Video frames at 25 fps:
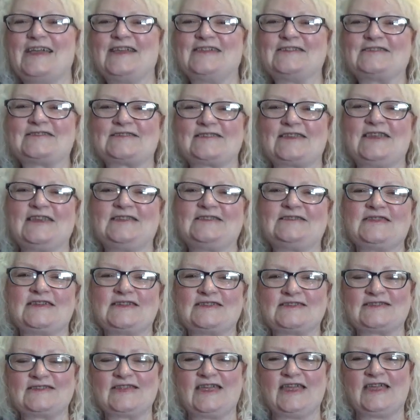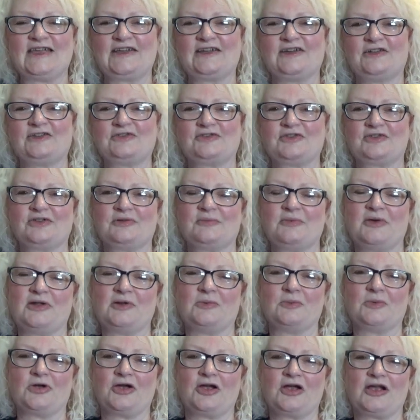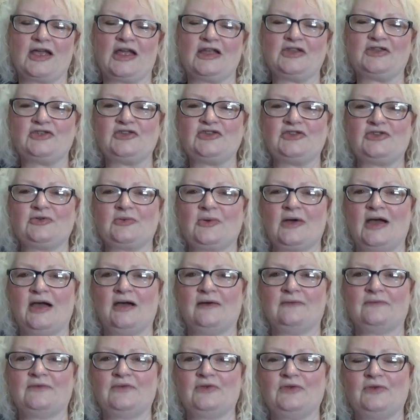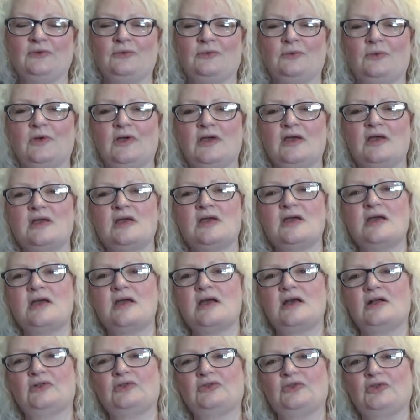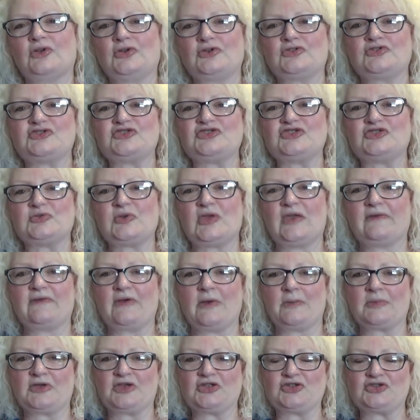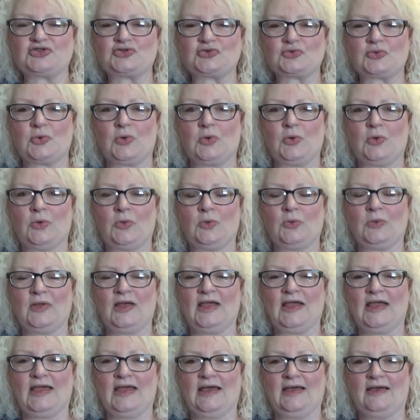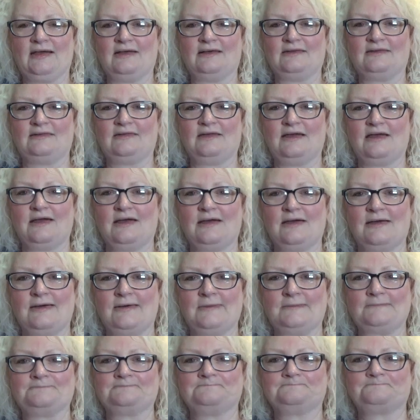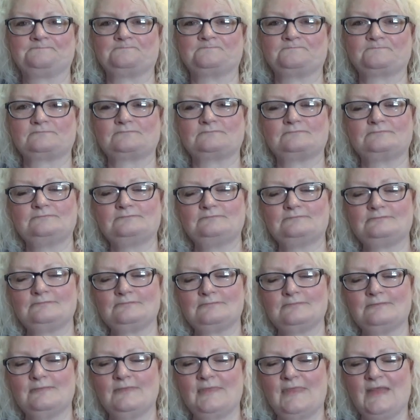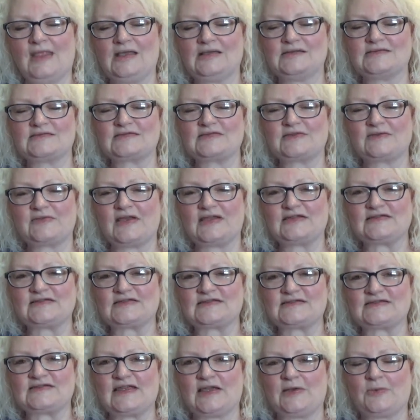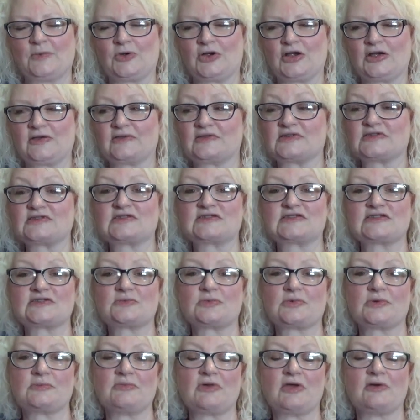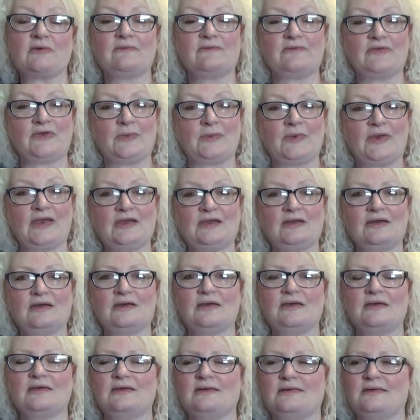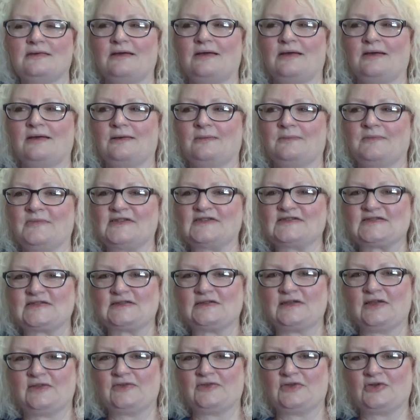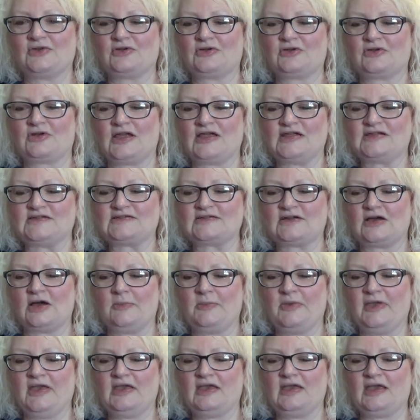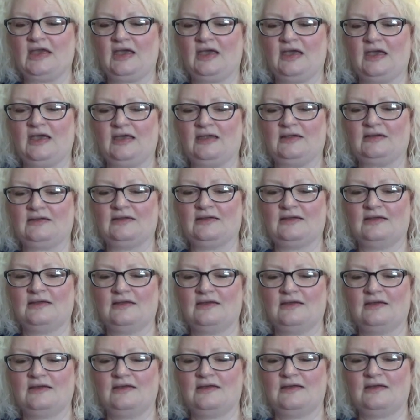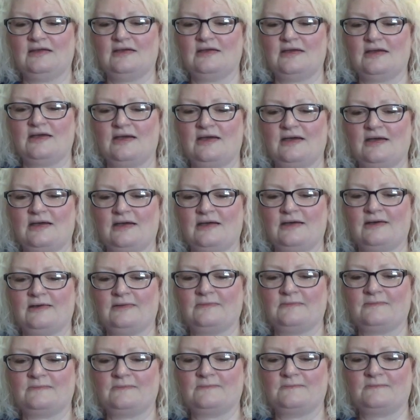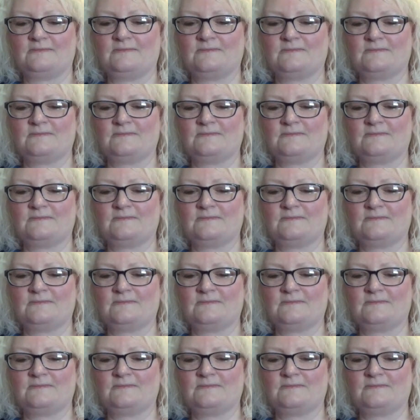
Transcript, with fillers: it's It does take a little bit of work and you do have to learn to give up control and um, so that does take work. There's also remote viewing. Um, that's another great topic and um,